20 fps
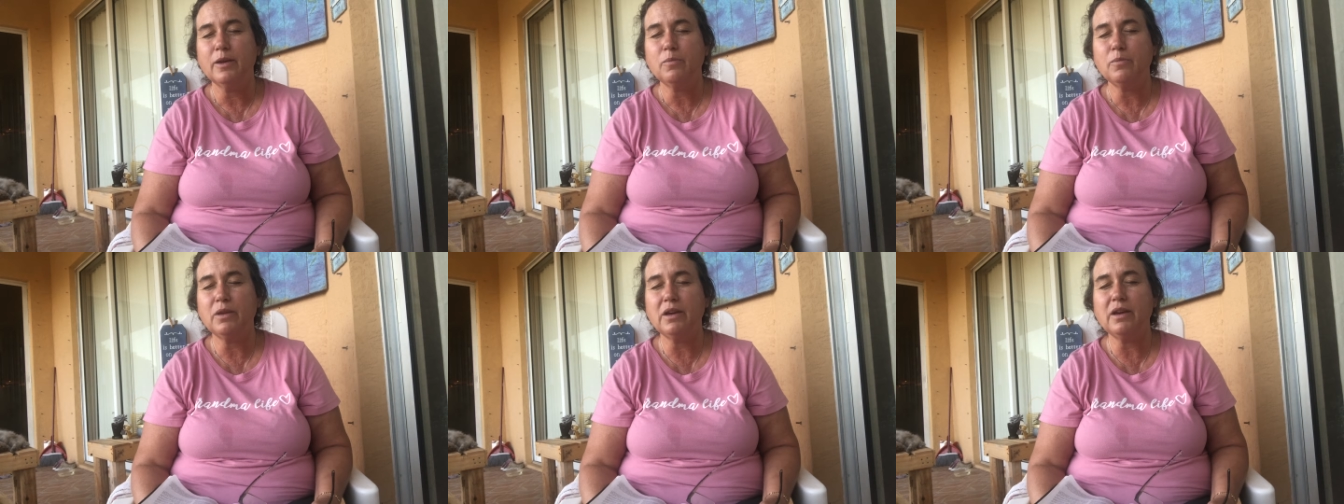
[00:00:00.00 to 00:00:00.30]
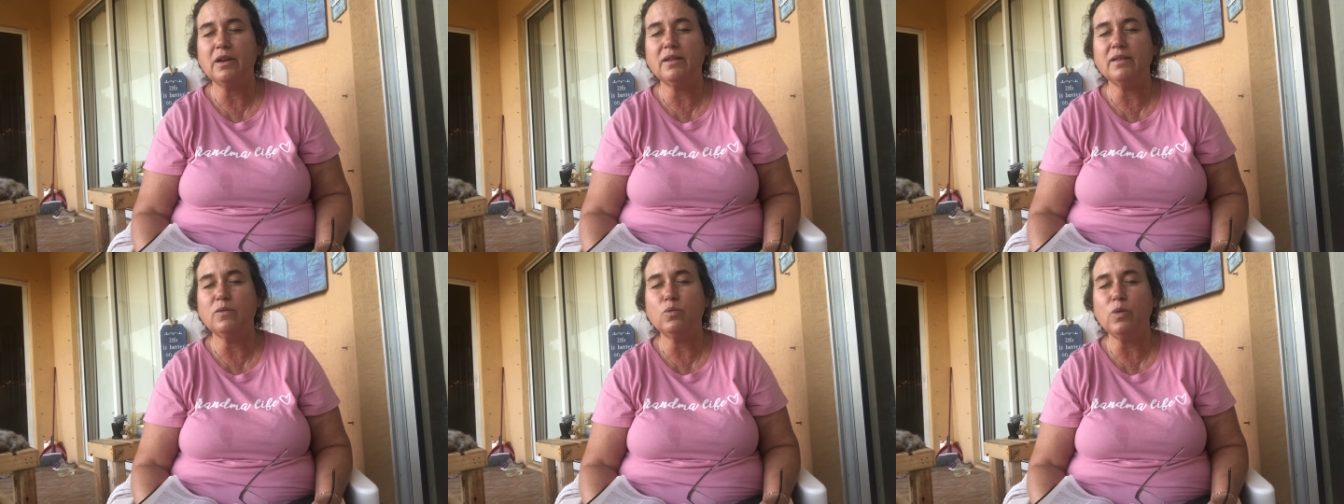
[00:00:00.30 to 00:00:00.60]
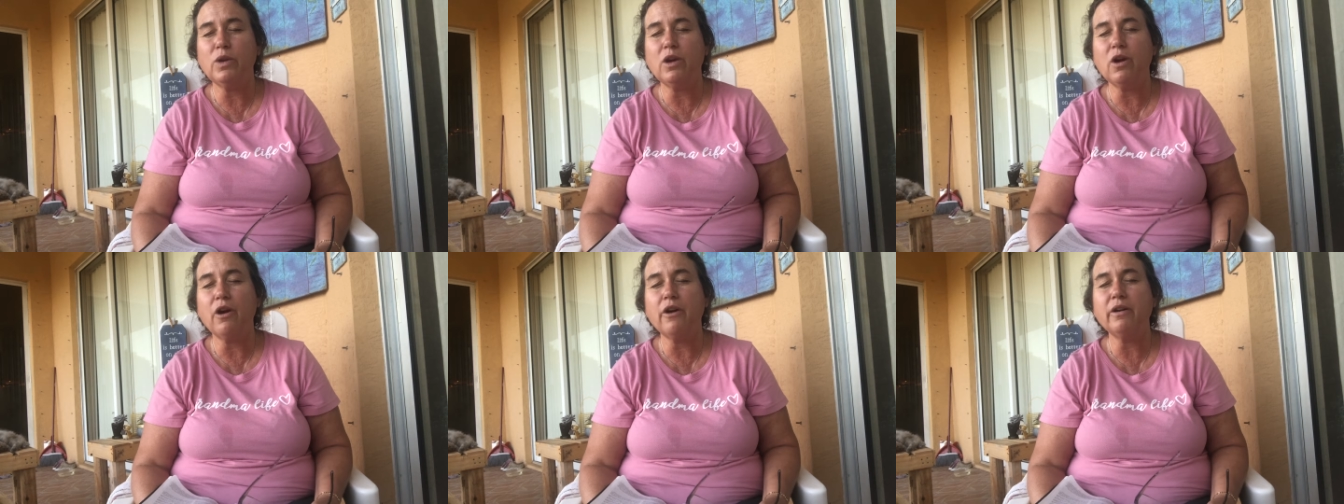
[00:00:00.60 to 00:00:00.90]
because
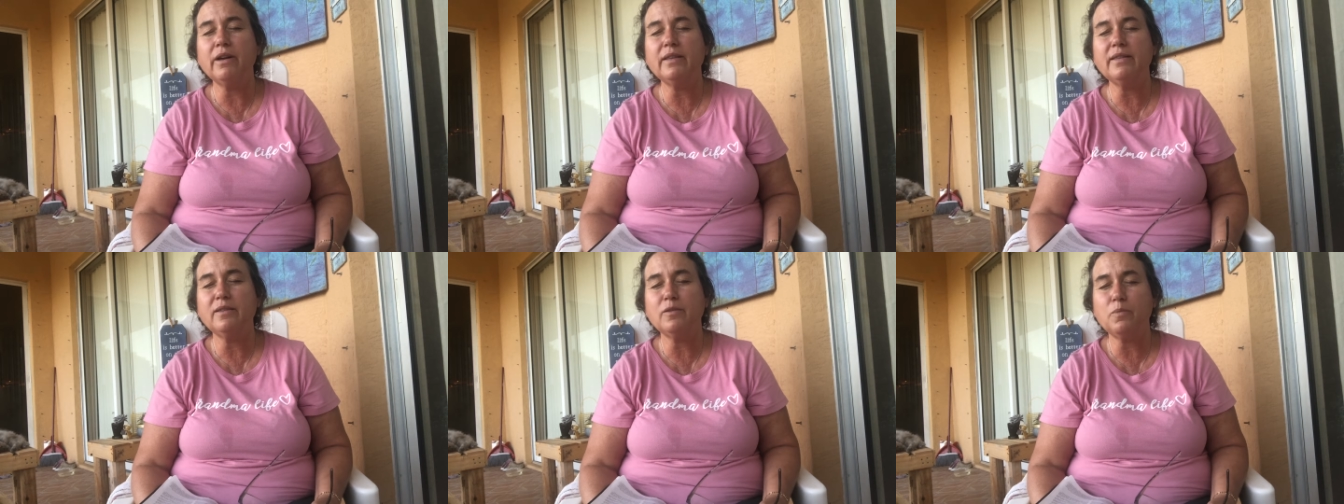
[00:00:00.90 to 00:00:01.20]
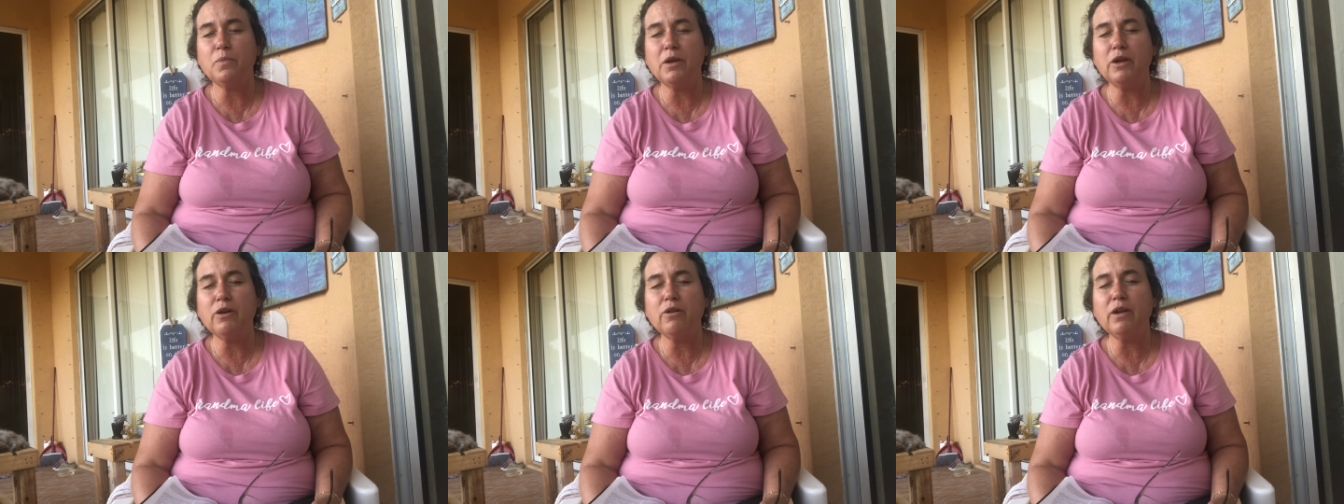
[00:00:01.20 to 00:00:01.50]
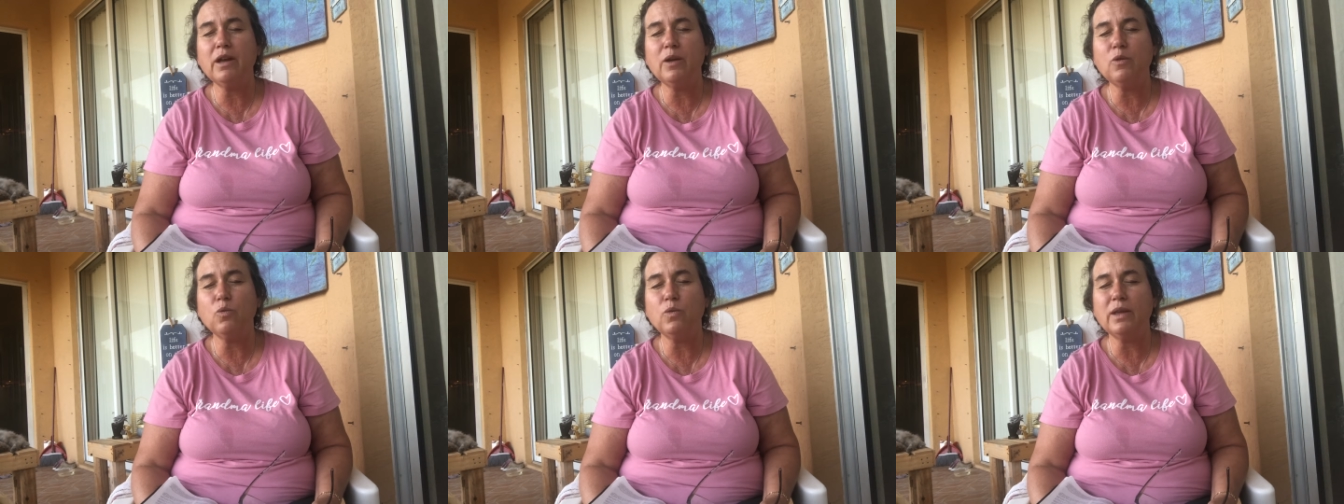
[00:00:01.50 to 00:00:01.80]
we are a
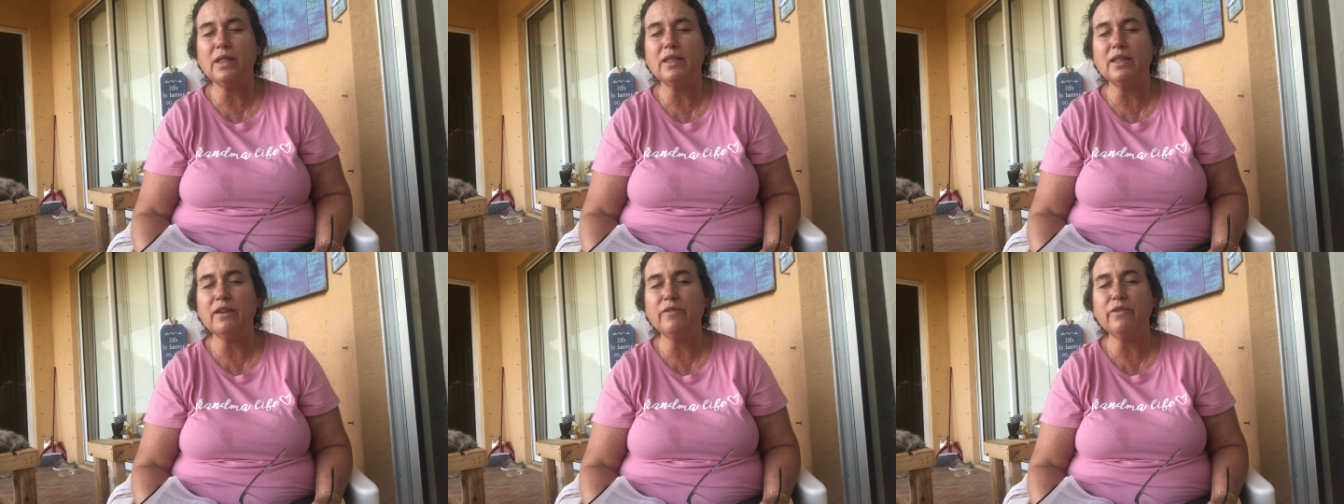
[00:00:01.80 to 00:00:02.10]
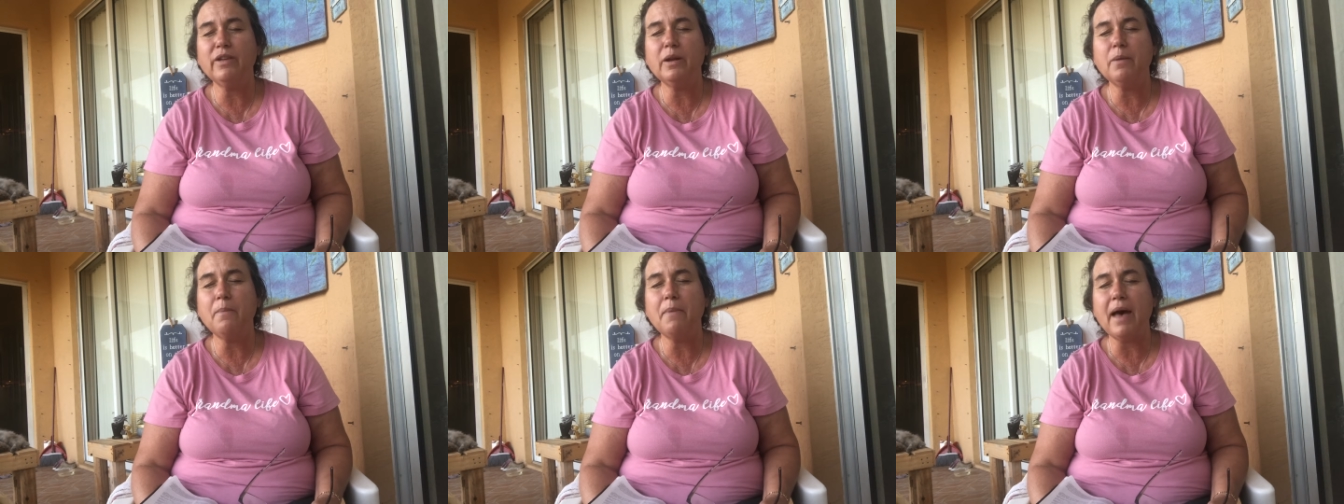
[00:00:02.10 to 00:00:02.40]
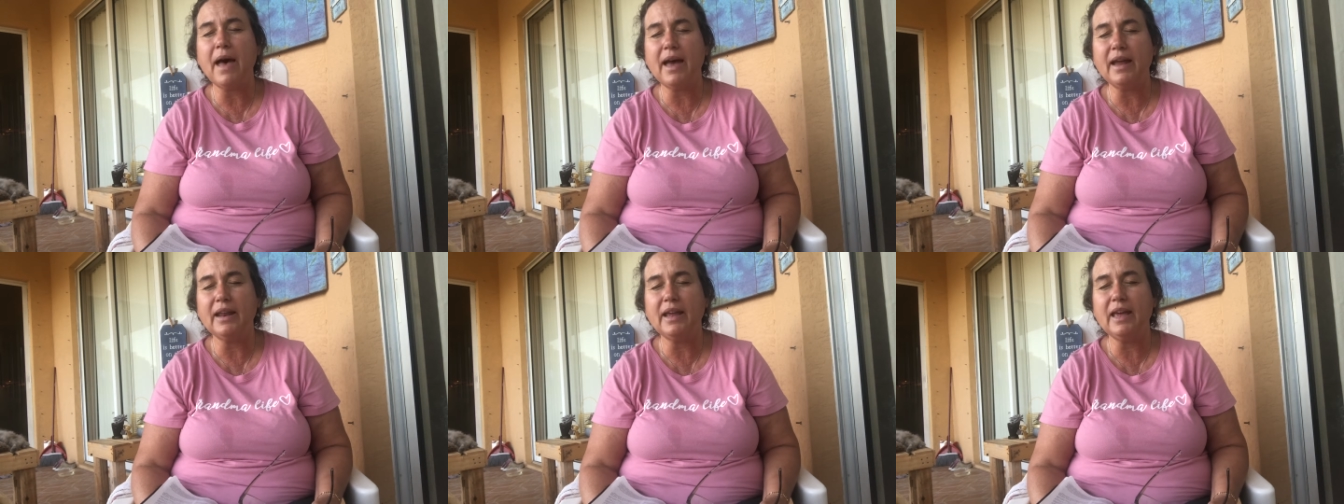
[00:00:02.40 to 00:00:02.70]
spirit, we live in a
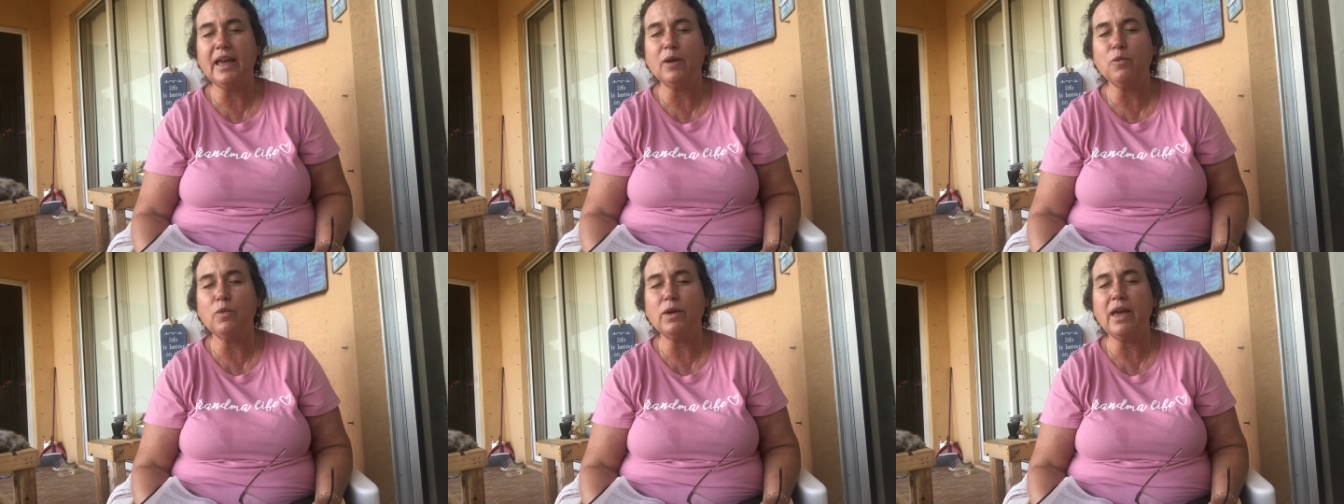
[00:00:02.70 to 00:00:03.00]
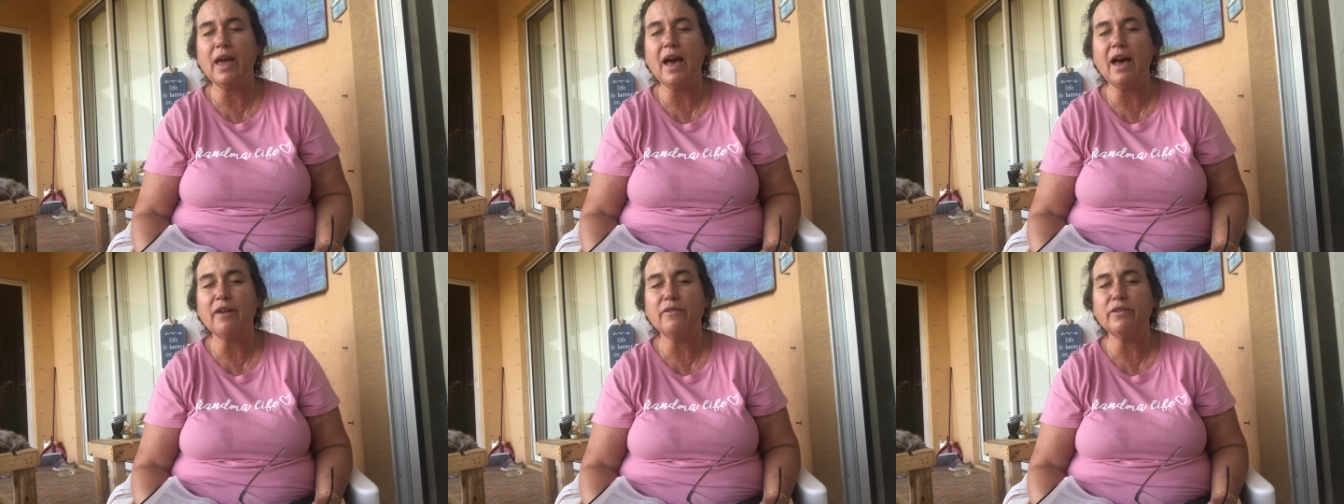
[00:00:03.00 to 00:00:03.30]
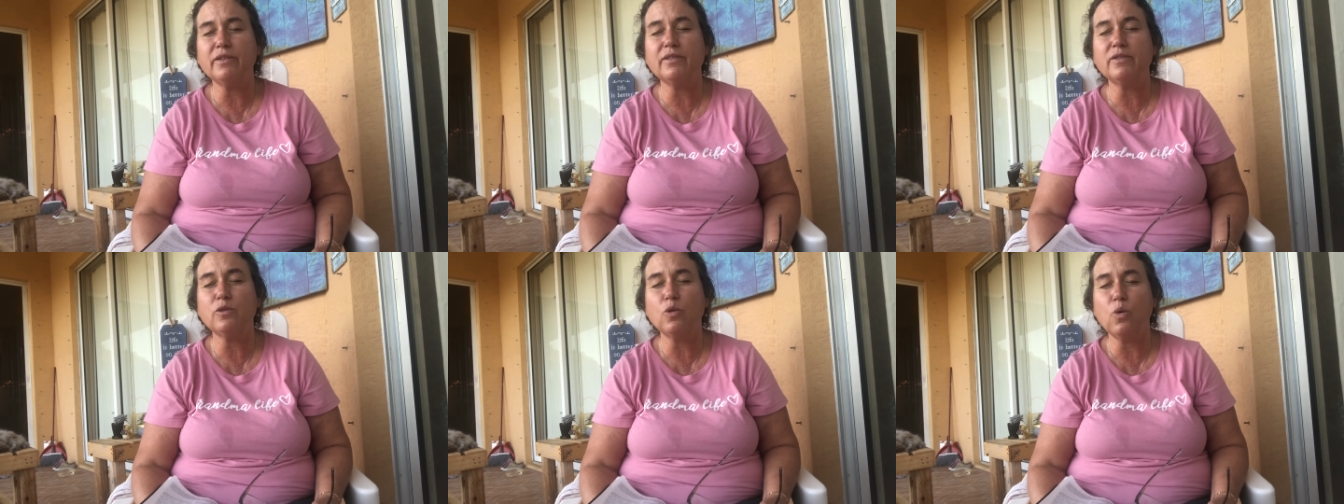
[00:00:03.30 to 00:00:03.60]
body, and we have a
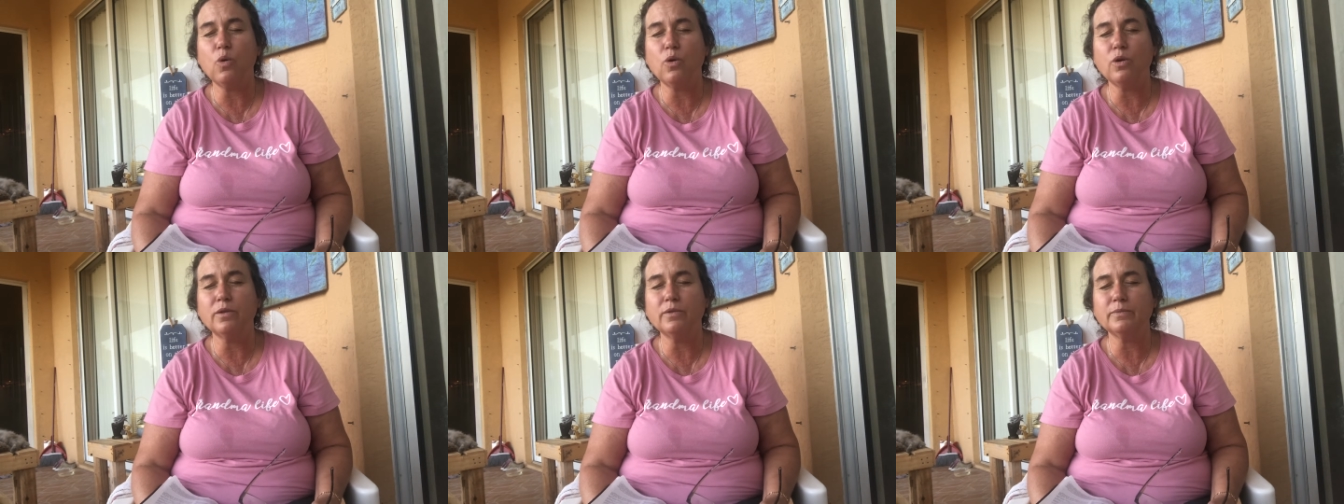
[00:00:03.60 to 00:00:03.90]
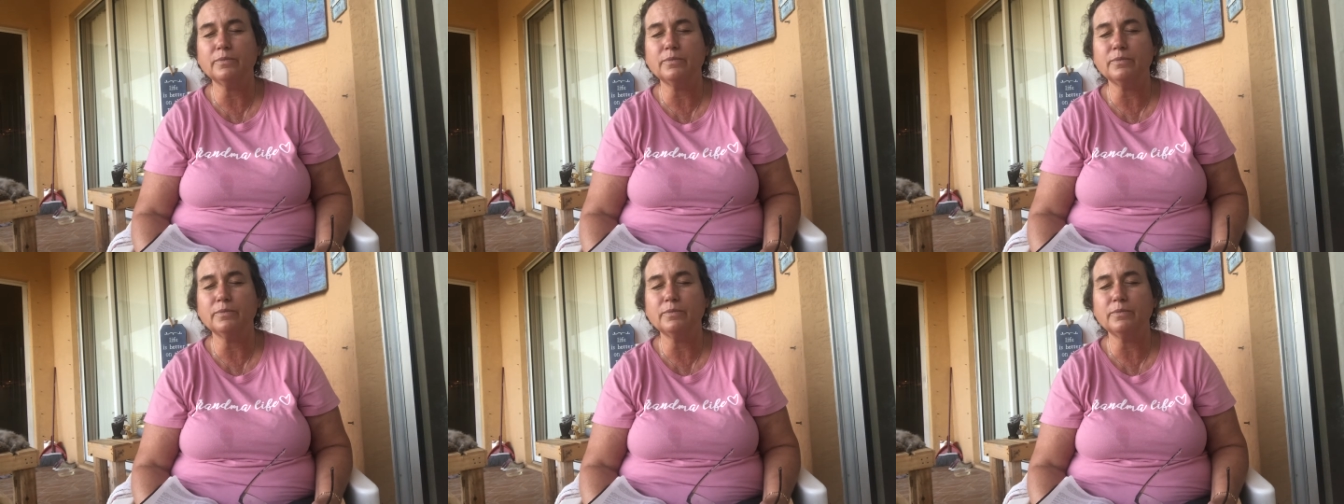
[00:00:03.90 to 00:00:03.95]
soul.